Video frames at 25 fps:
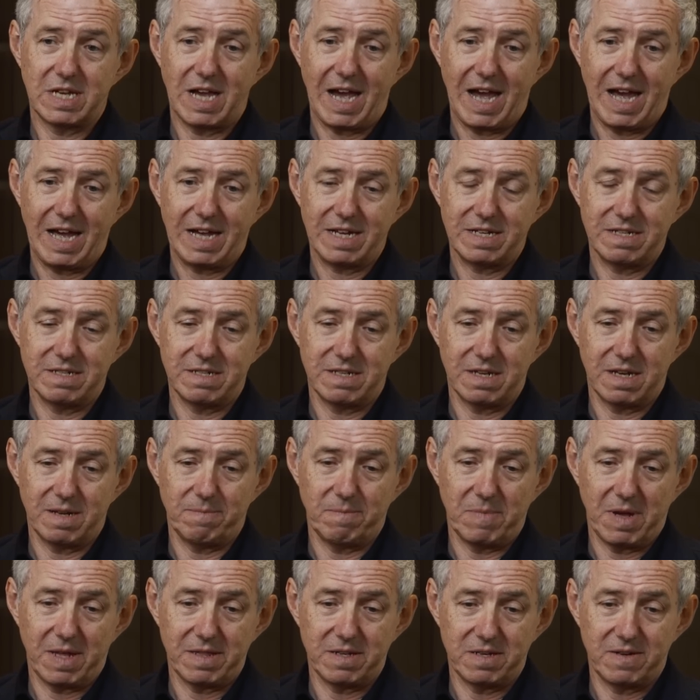and
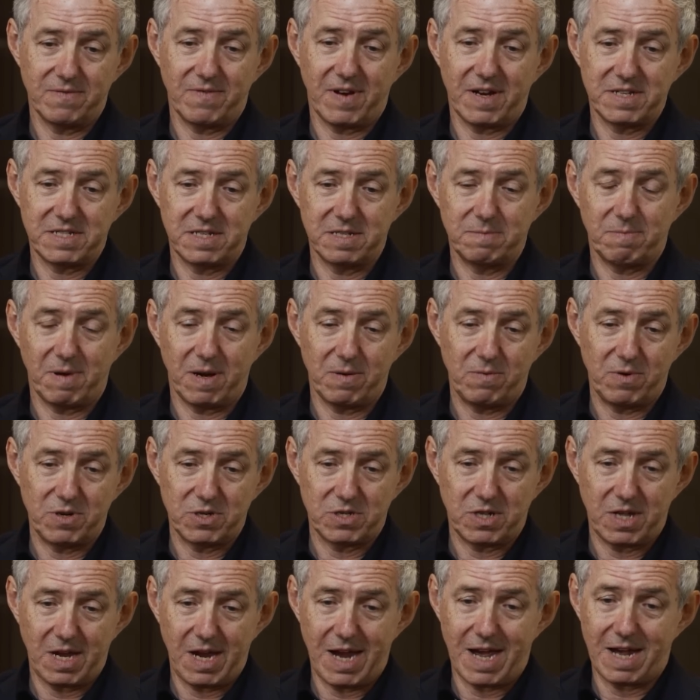other devices by
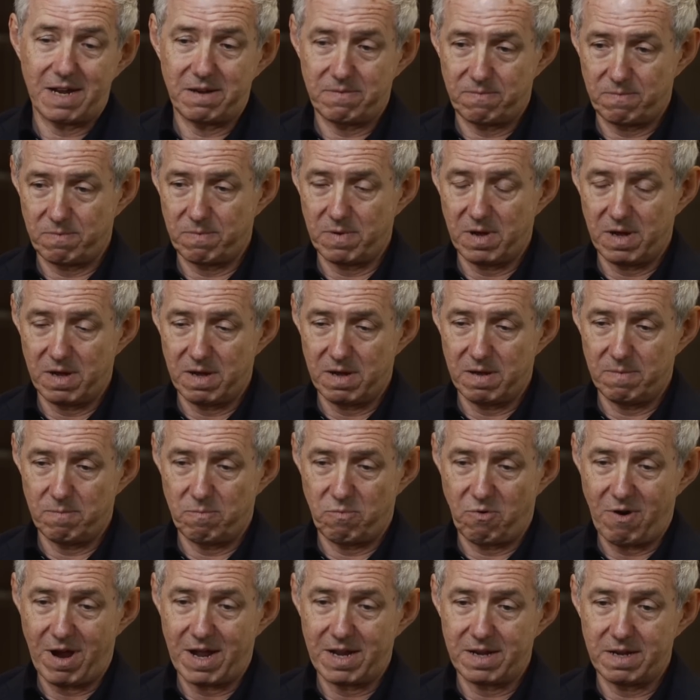which they add
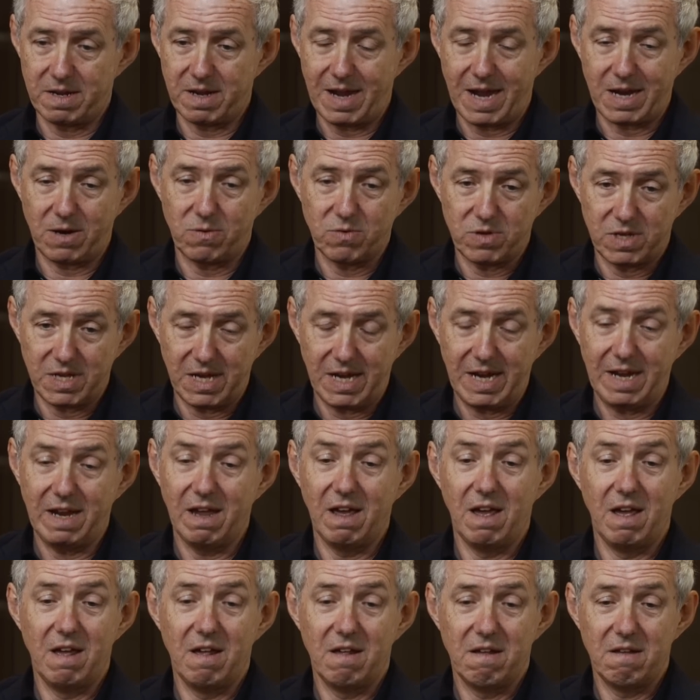brand equity.
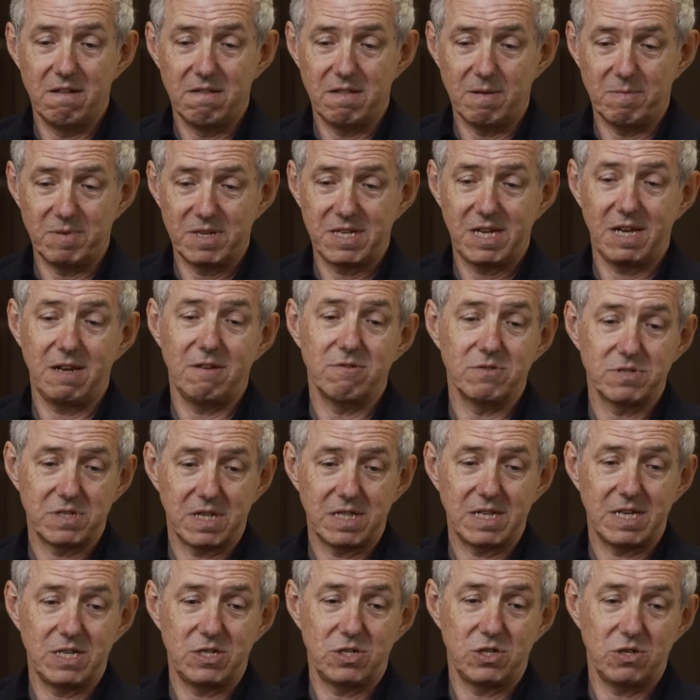The materials
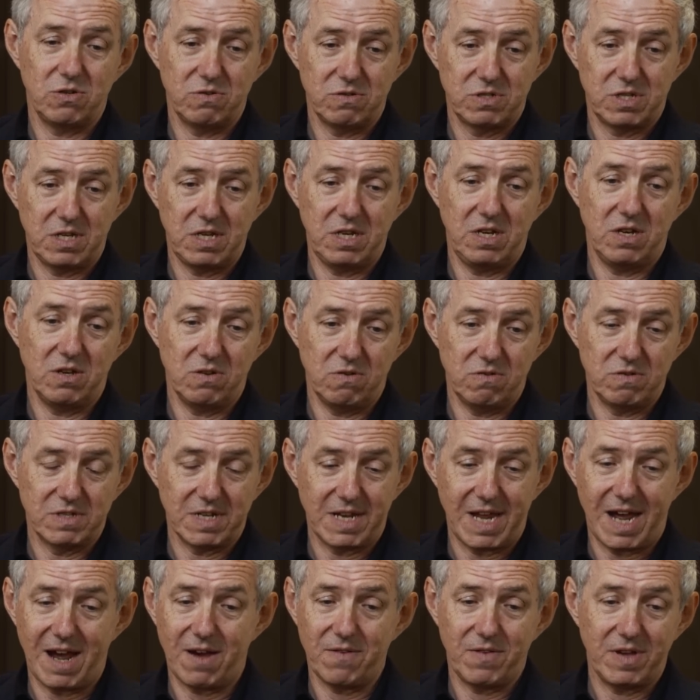that they choose to use
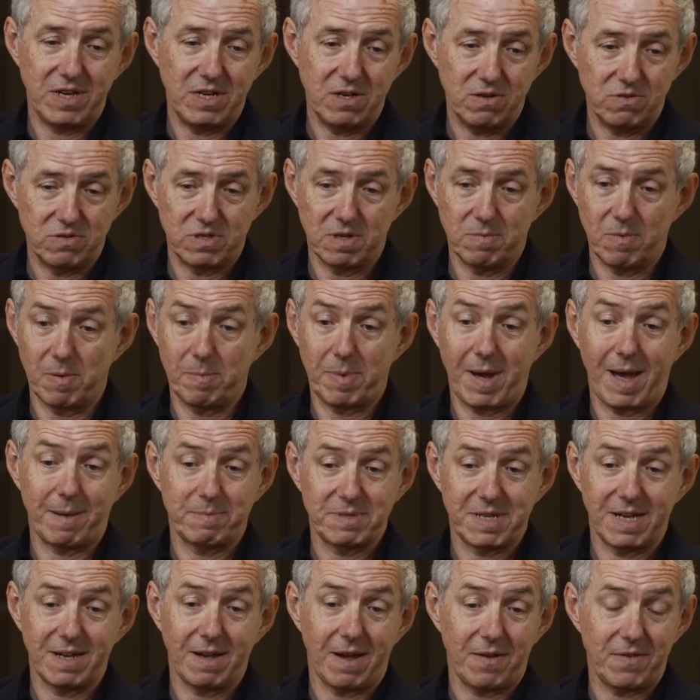and how they use them, and
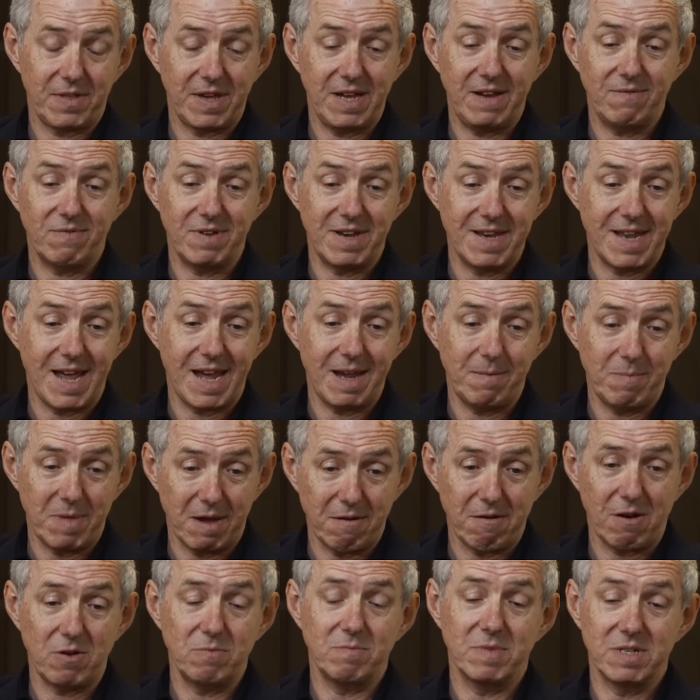perhaps how they even name
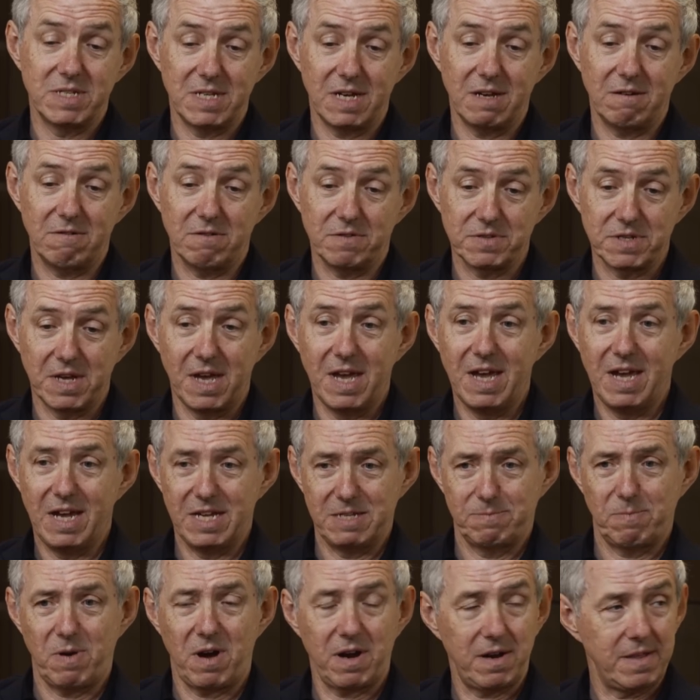their own materials,
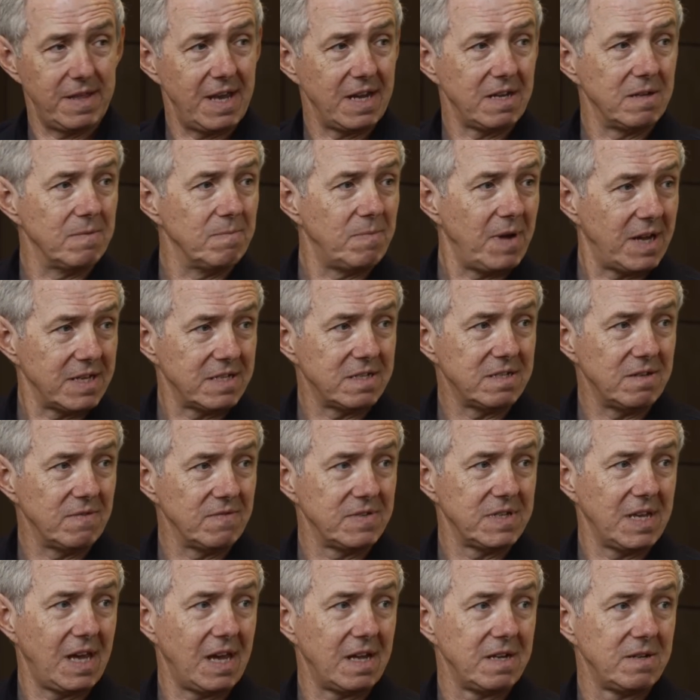is part of their
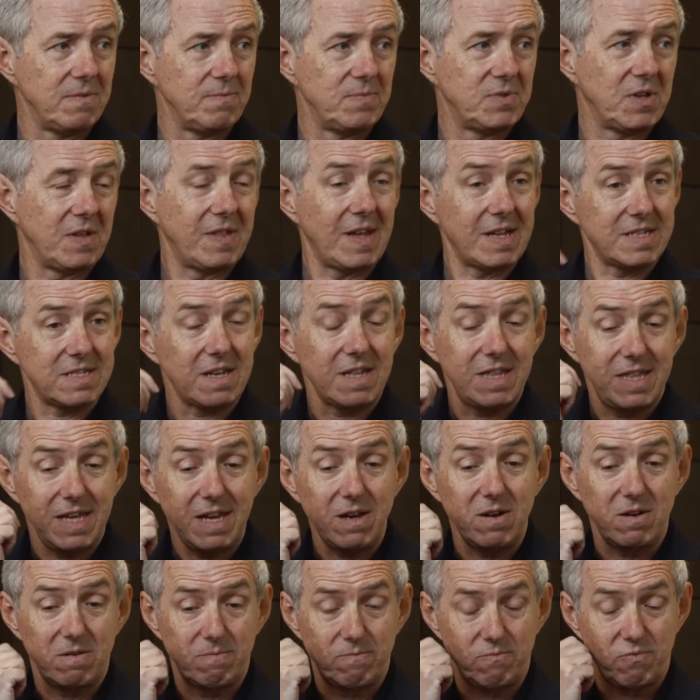competitive set. So that's, I
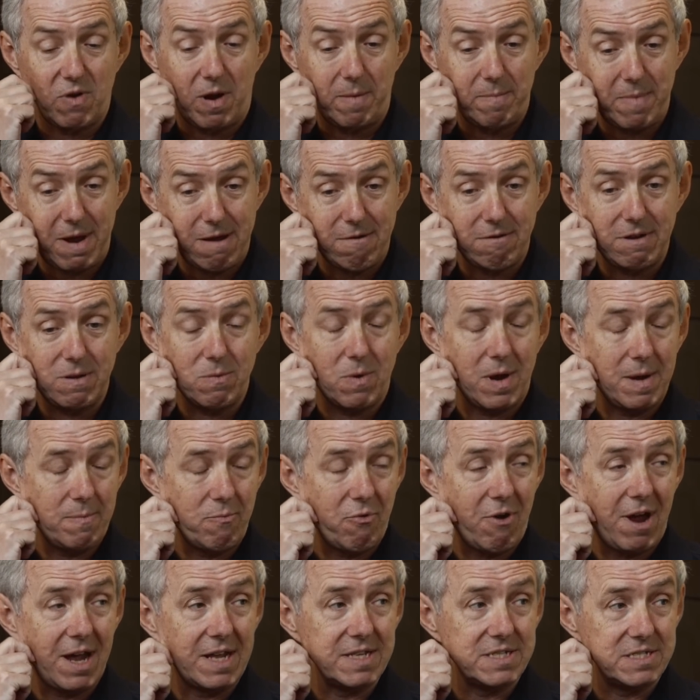think, primarily why
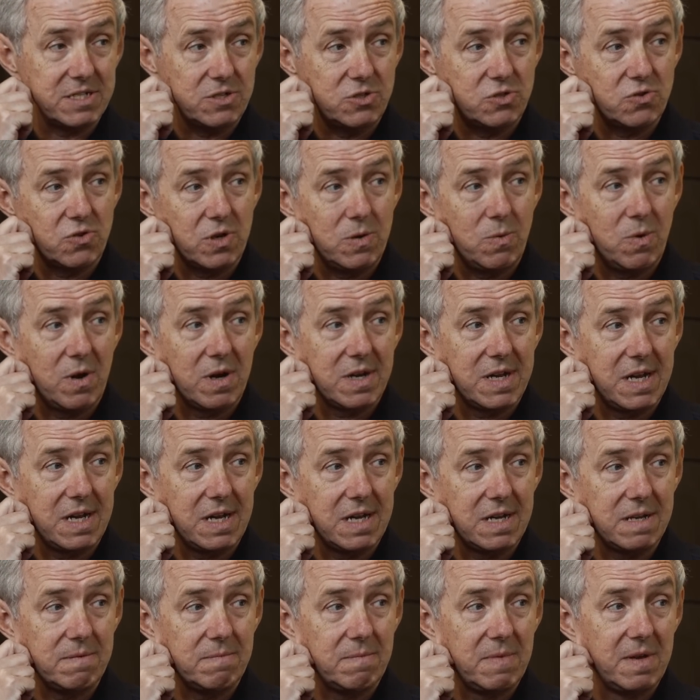brands enjoy
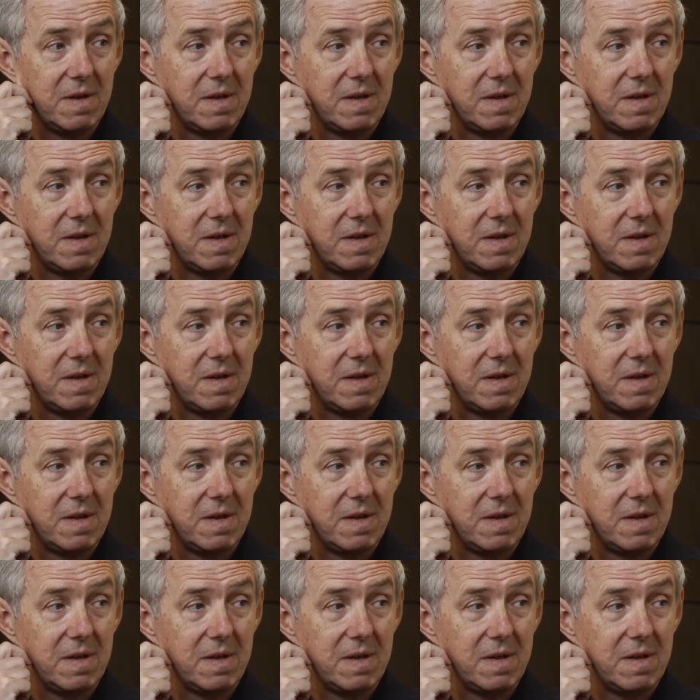working in